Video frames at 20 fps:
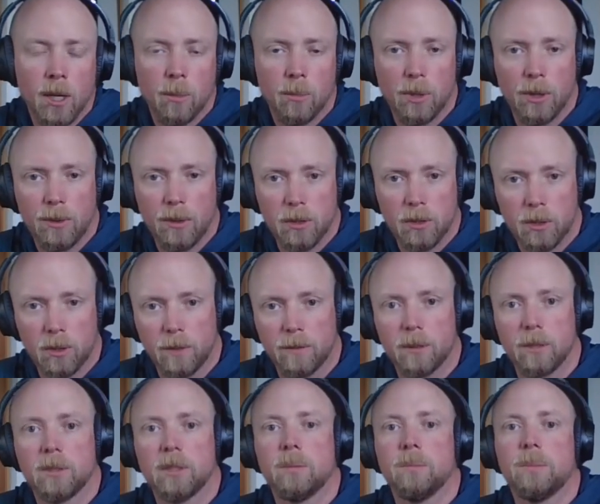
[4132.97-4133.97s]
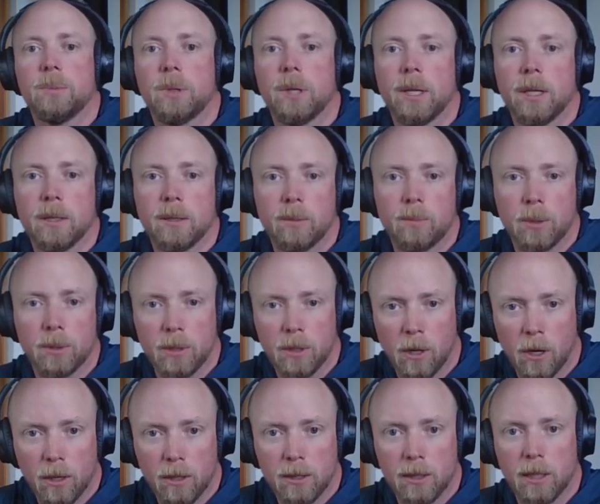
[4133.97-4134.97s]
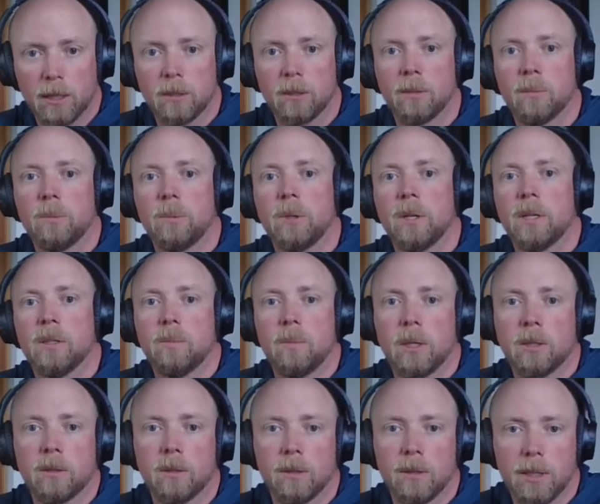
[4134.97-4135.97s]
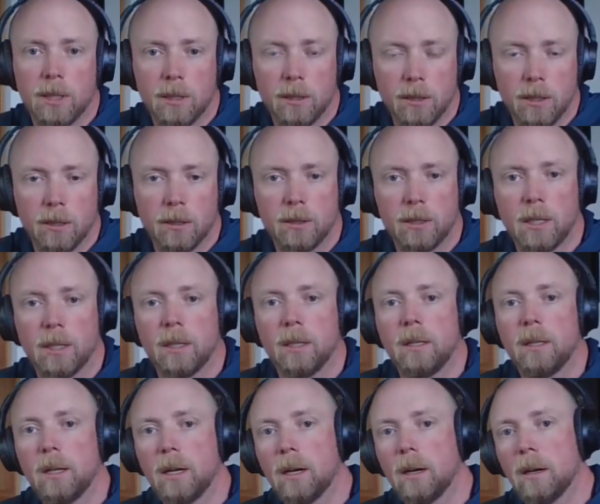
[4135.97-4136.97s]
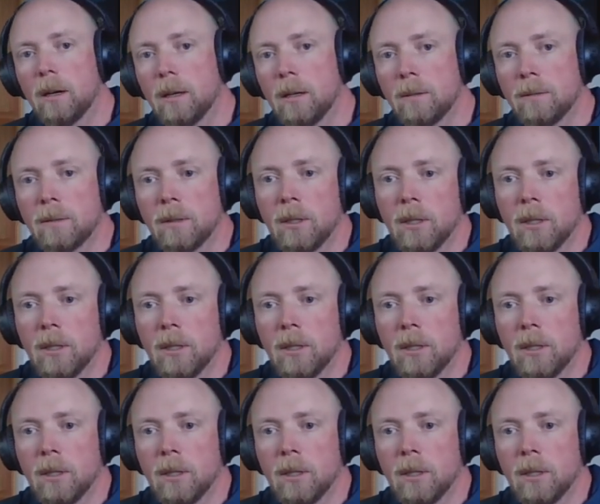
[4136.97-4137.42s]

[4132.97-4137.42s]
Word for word: put the servers in place put the architecture in place make sure legally you're taken care of